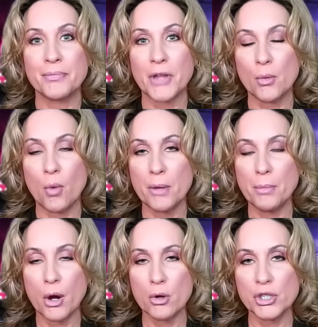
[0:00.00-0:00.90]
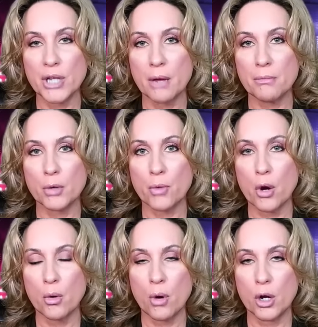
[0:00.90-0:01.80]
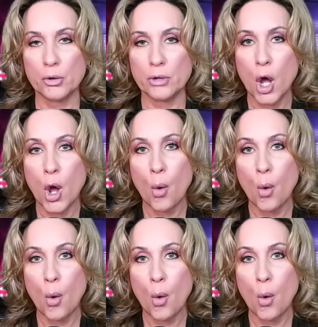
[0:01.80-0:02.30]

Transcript: In one post, Yetman wrote, quote,